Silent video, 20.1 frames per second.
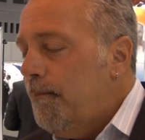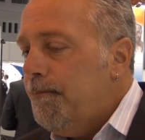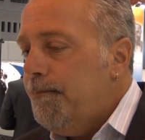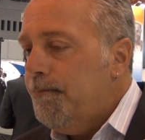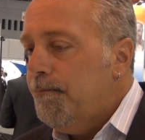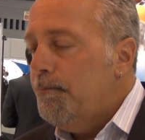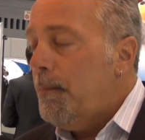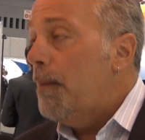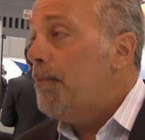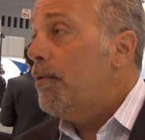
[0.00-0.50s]

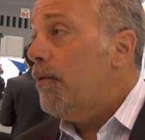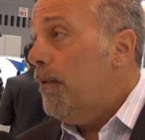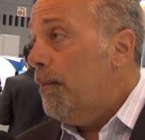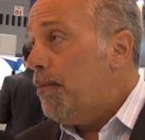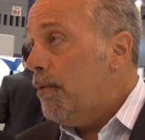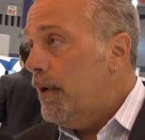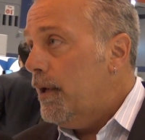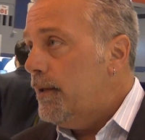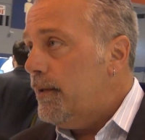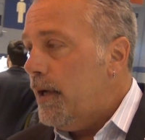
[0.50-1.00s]

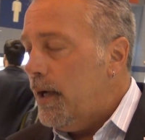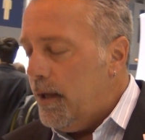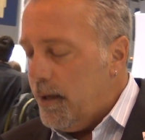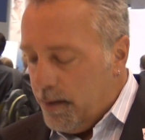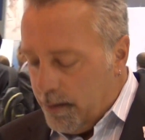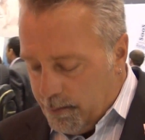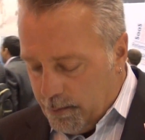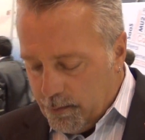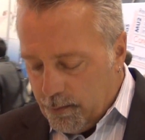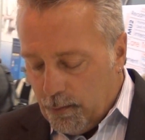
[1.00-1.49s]
member-reported
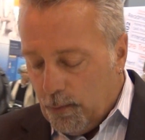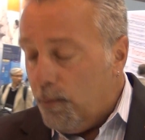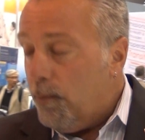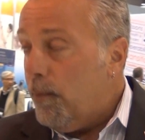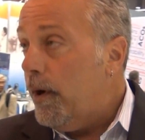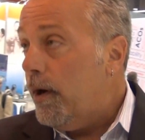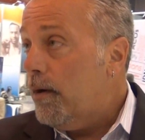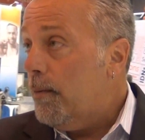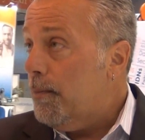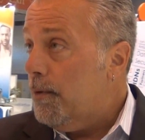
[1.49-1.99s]
data,
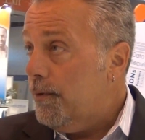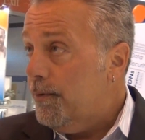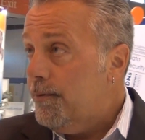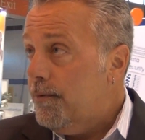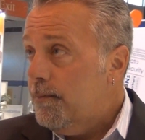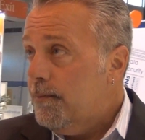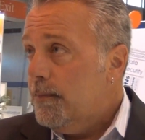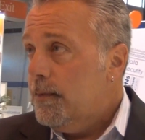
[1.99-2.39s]
wearables,